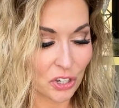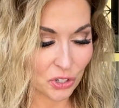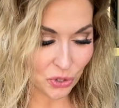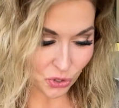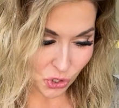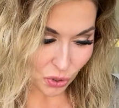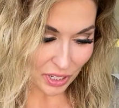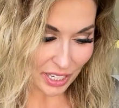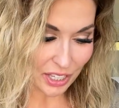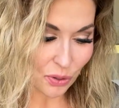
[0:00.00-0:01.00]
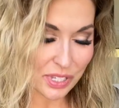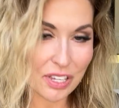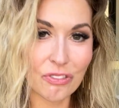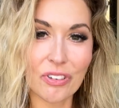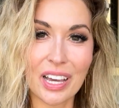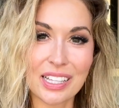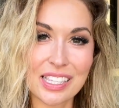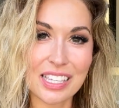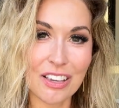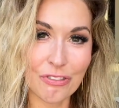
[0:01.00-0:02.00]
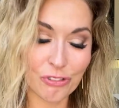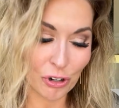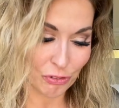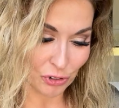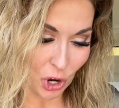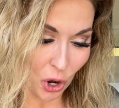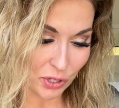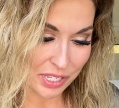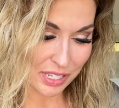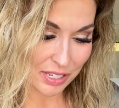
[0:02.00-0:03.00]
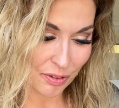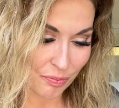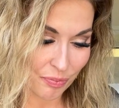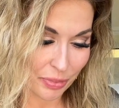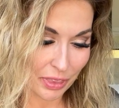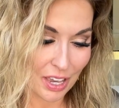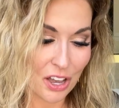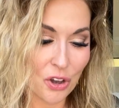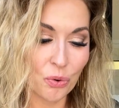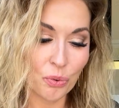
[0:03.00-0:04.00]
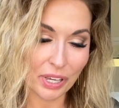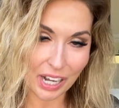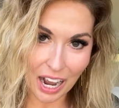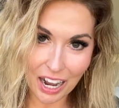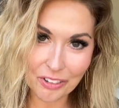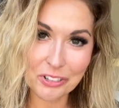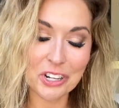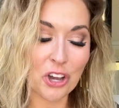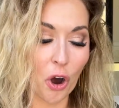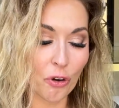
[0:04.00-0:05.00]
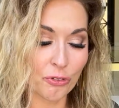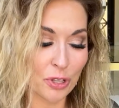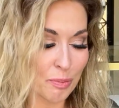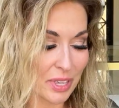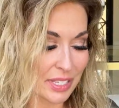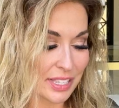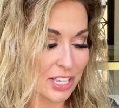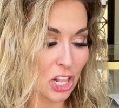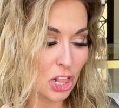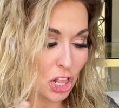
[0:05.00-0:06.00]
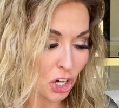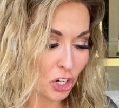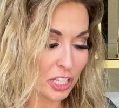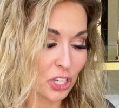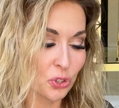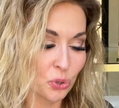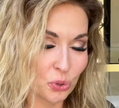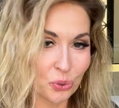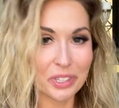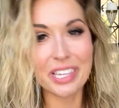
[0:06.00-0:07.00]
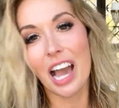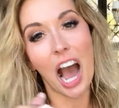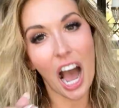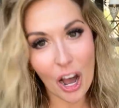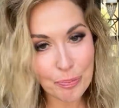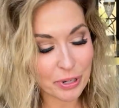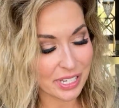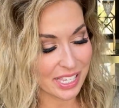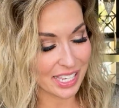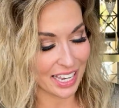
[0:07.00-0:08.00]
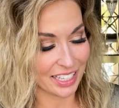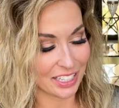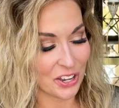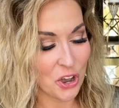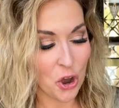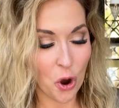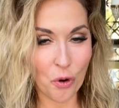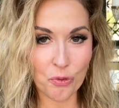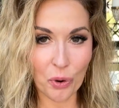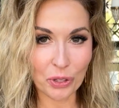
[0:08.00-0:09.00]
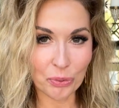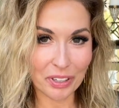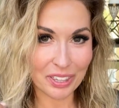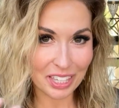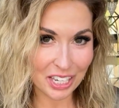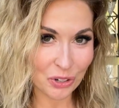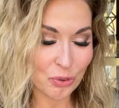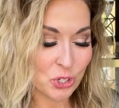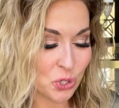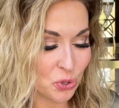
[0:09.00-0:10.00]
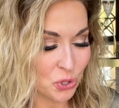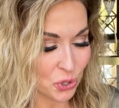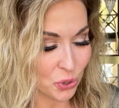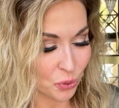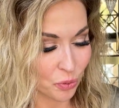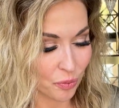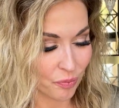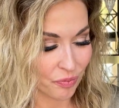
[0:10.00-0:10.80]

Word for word: Usually those events involve loss. Recovery often means learning to do the opposite of what we think we should do.